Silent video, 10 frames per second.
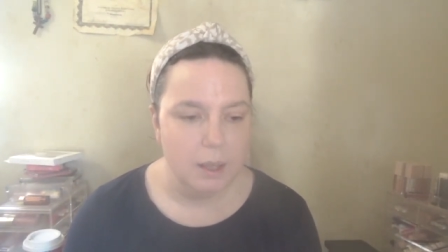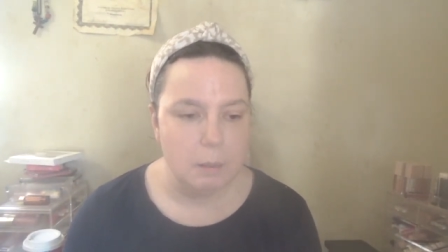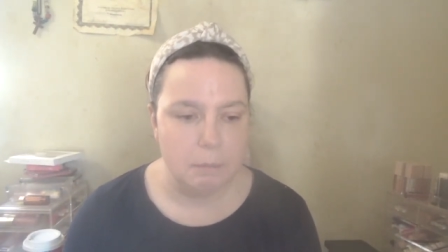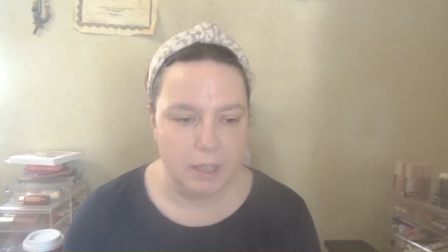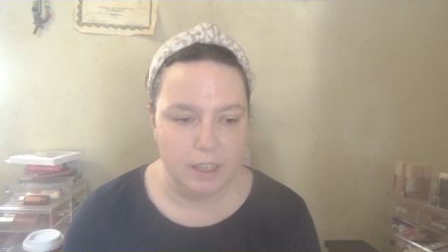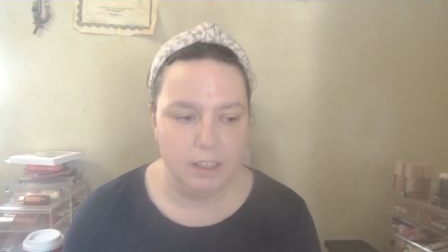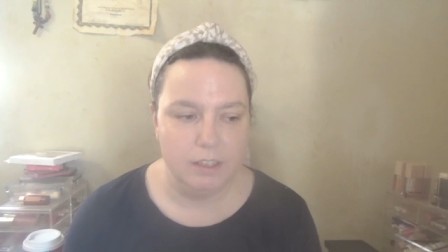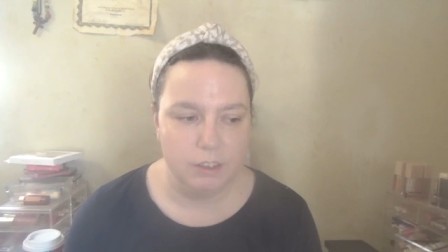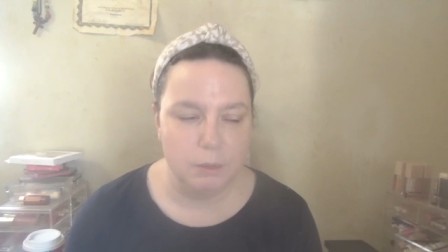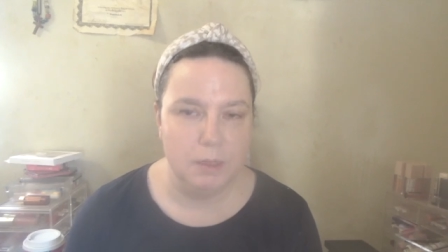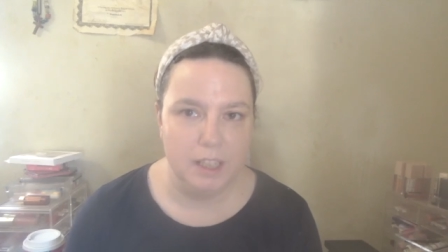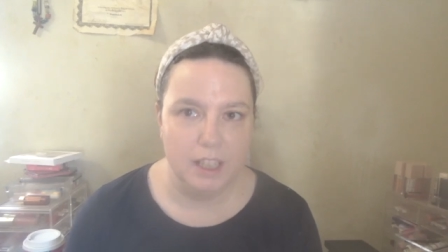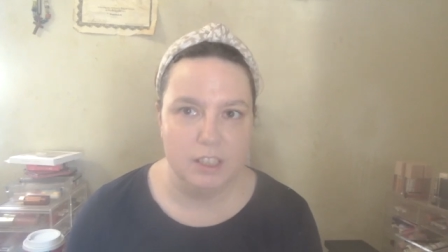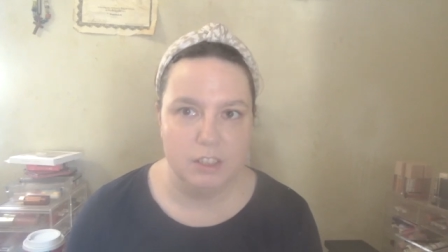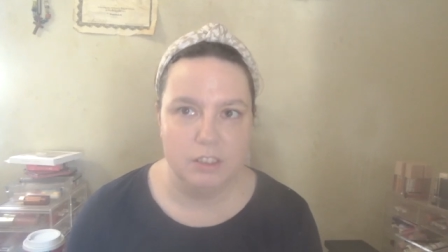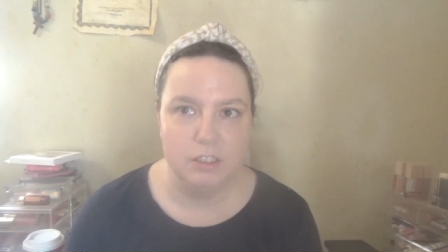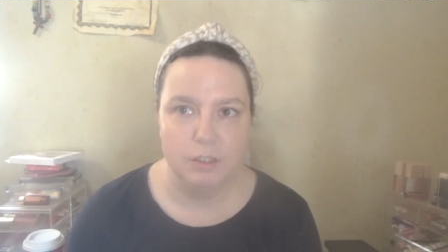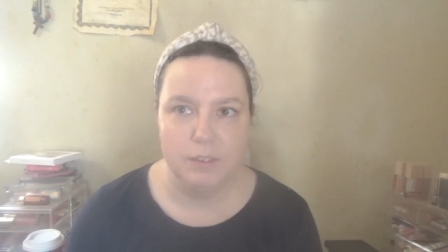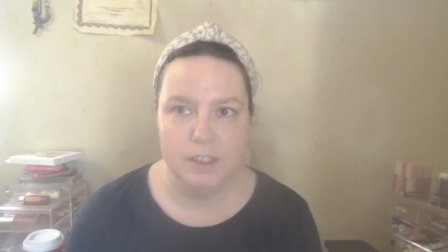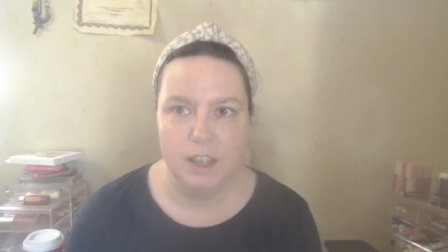But it's going to be nice just
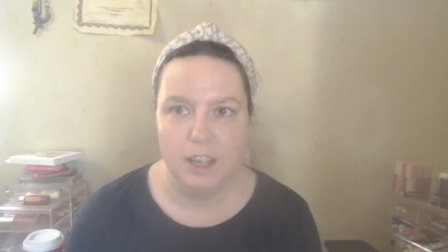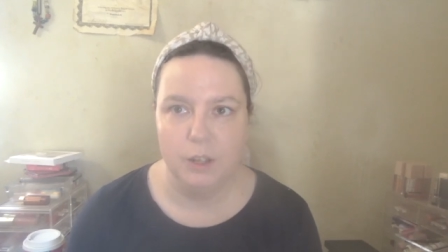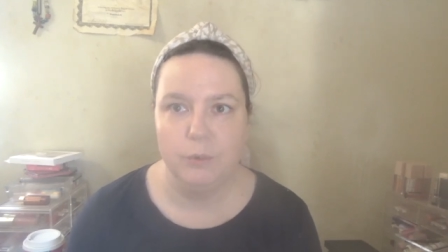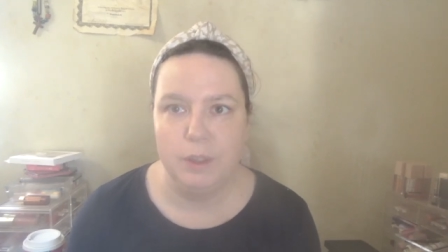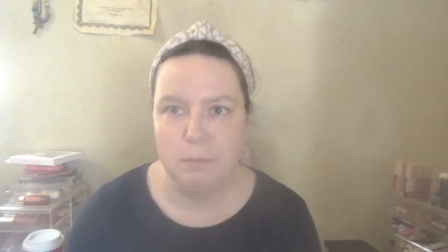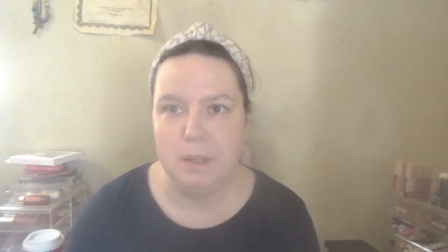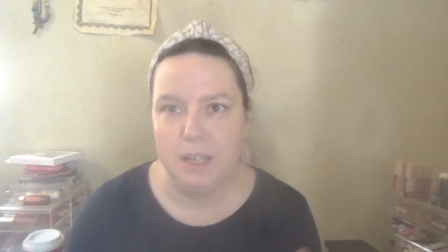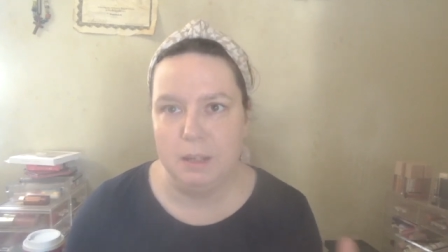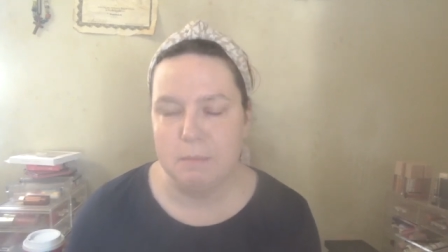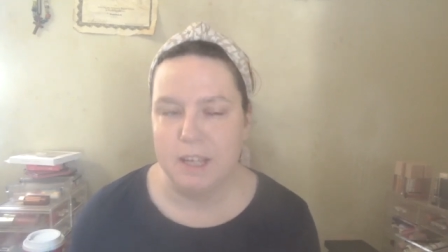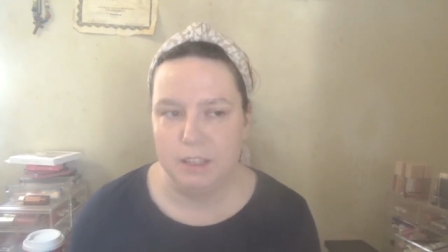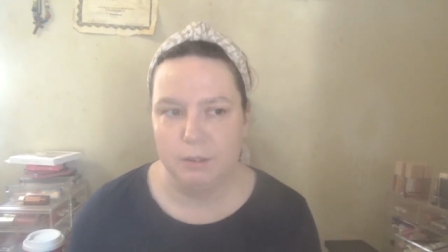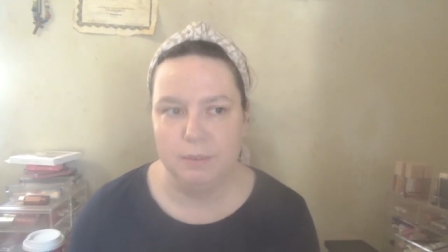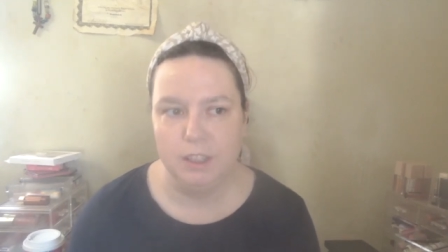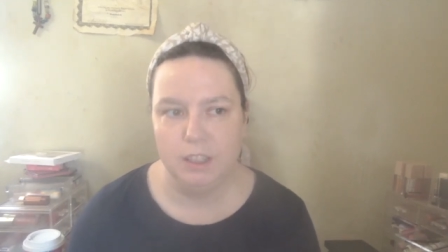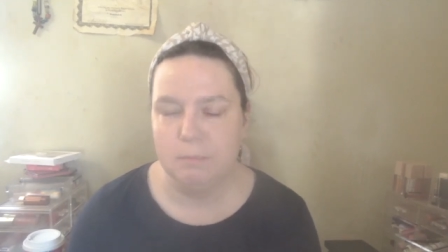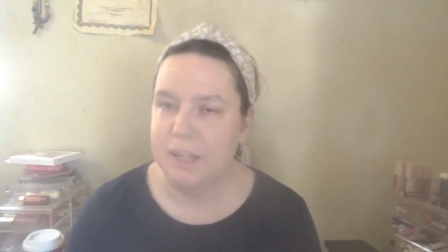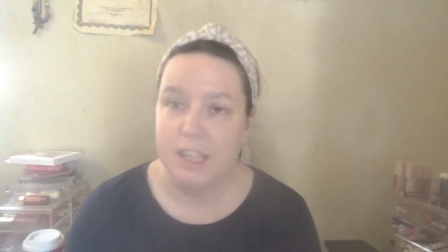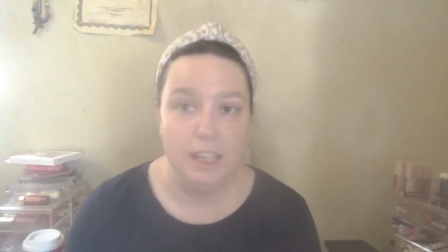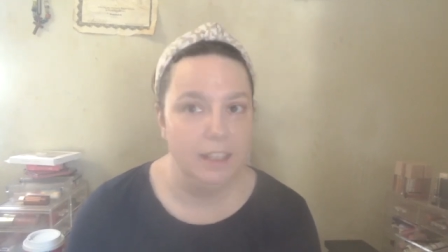spend time with me, my husband, my
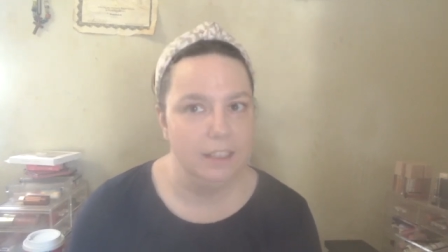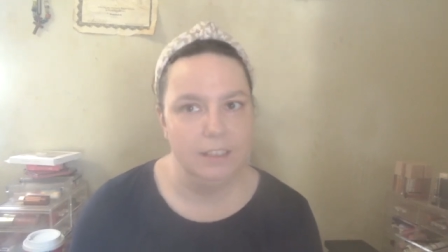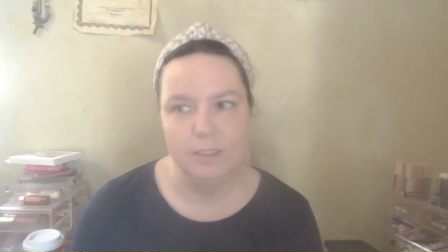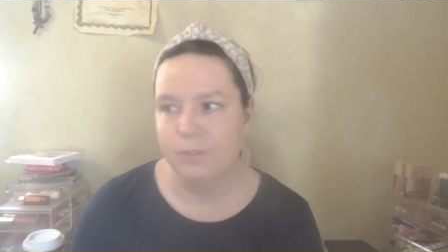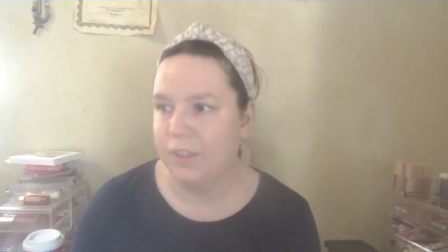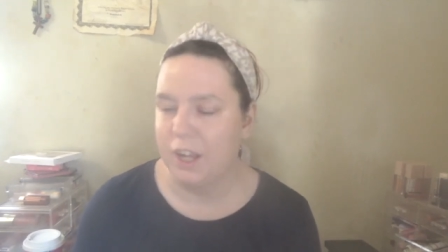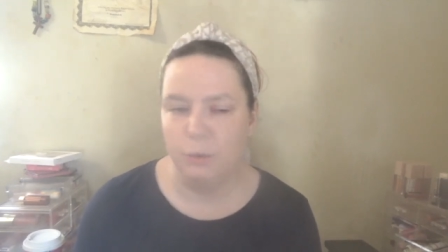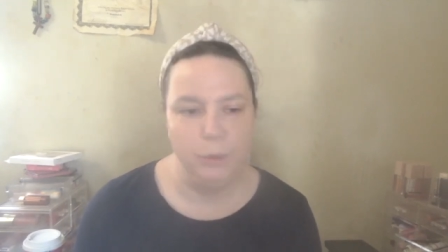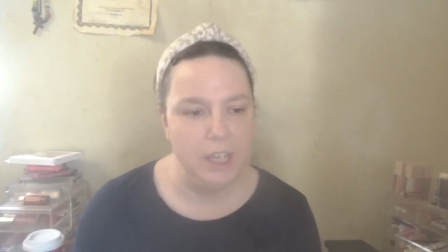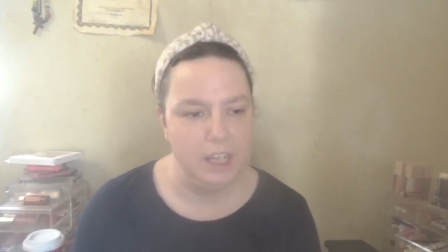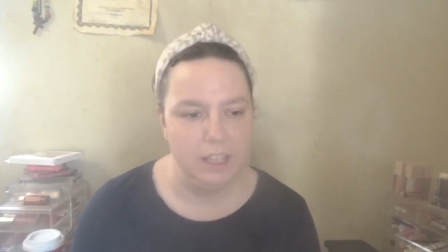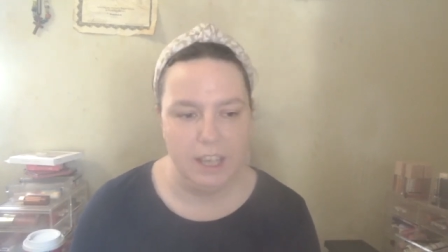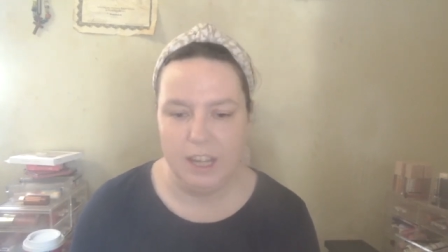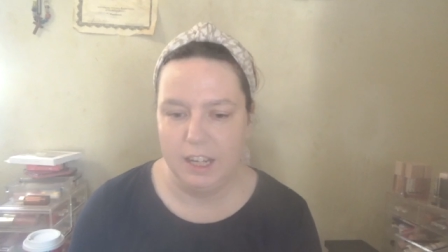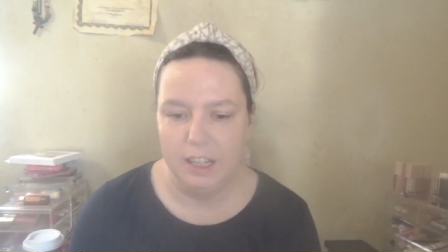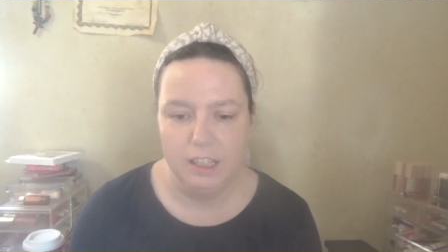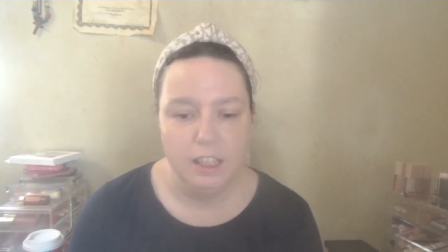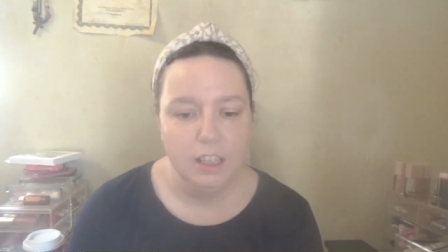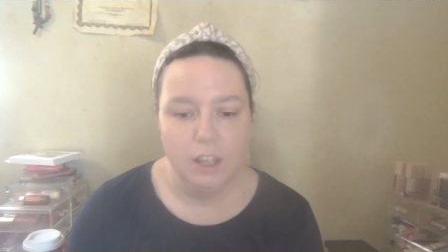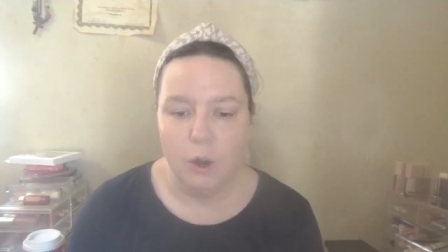kids for that week and
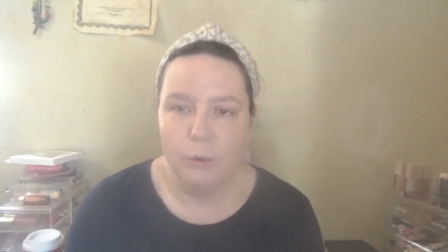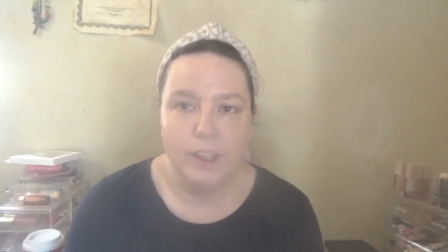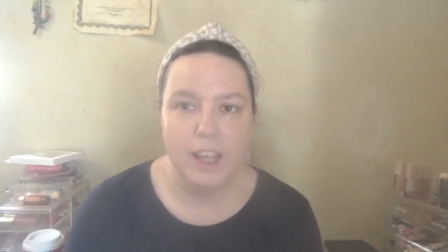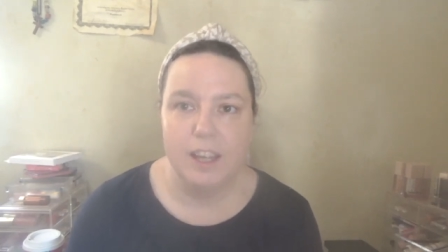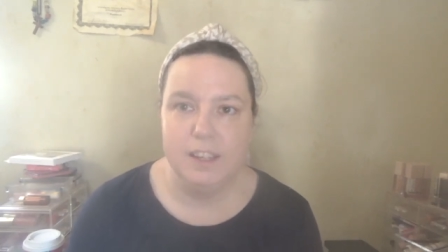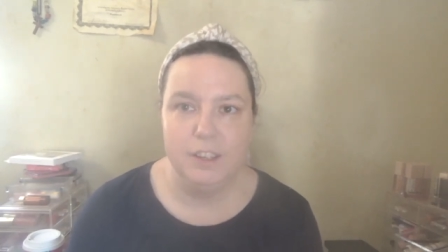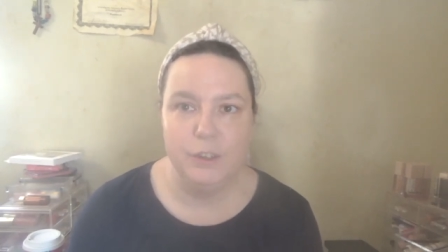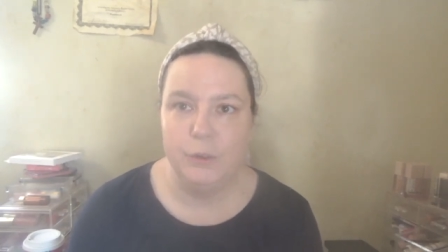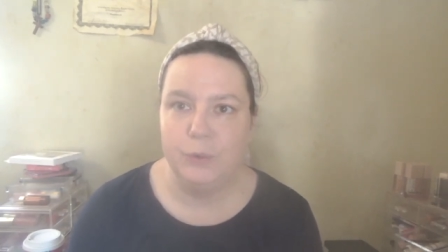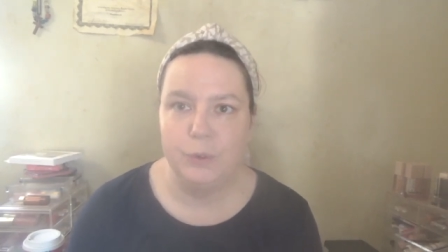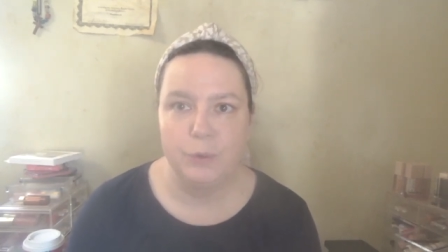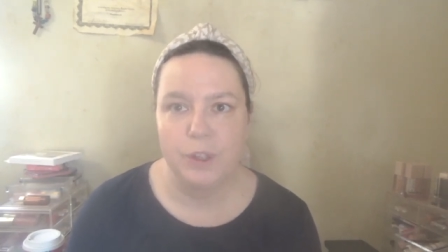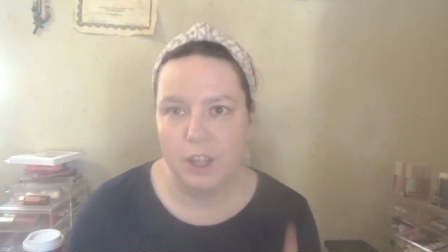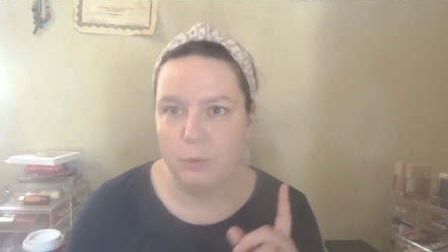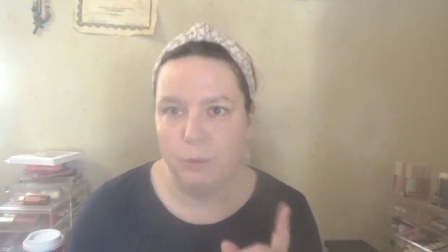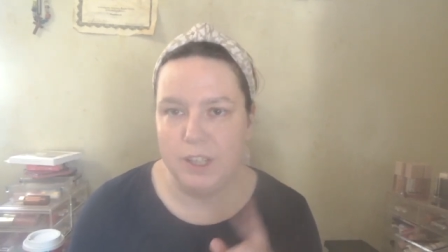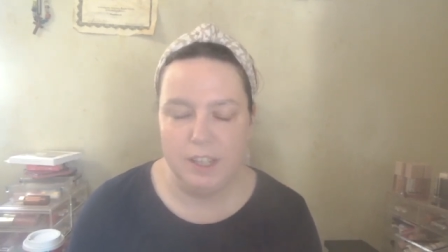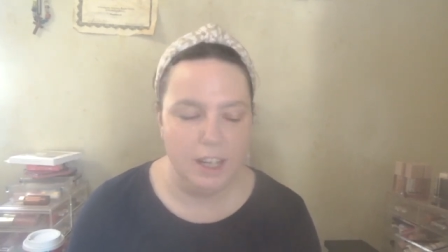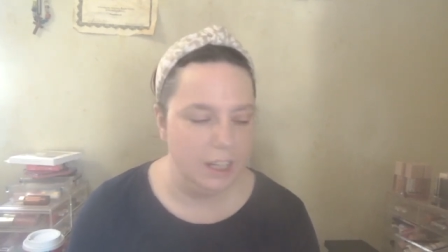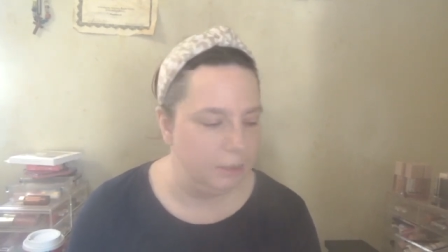only got to deal with working out one
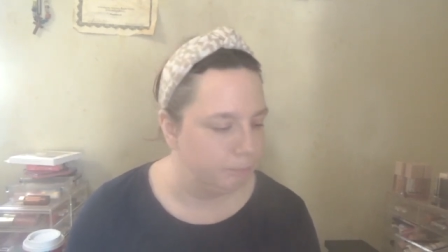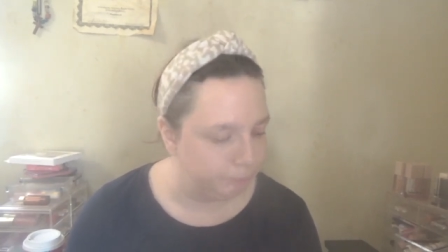day